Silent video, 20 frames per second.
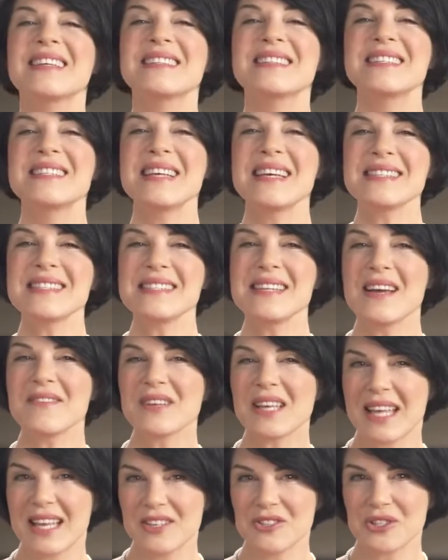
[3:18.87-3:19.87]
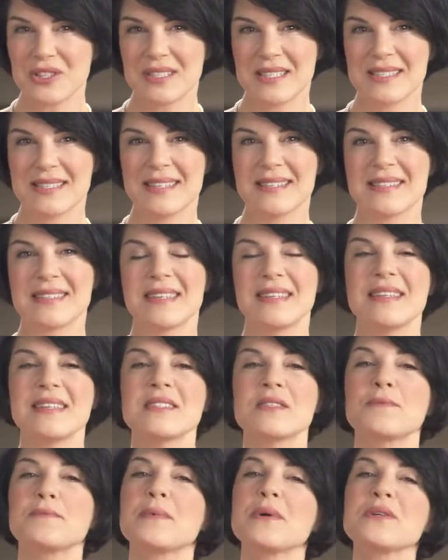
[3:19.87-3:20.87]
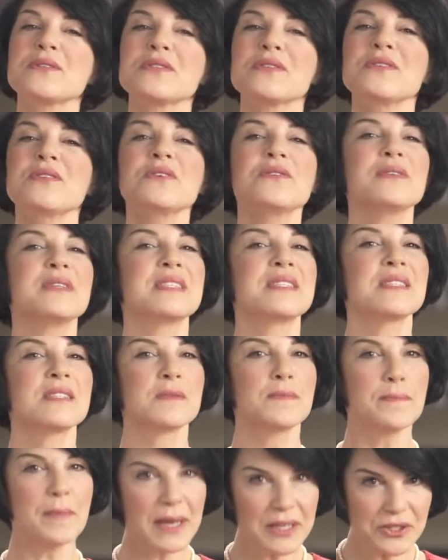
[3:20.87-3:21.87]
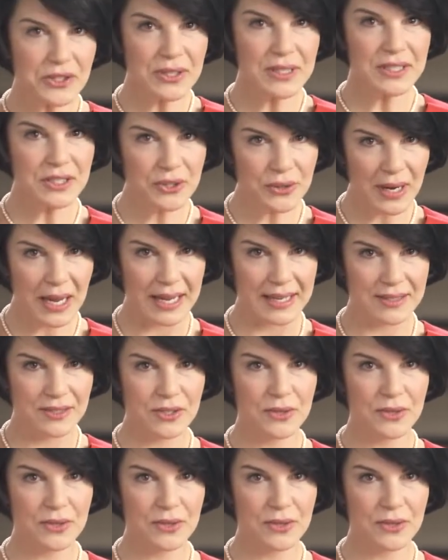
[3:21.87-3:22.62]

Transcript: The test navigation assistant is a person who is specially trained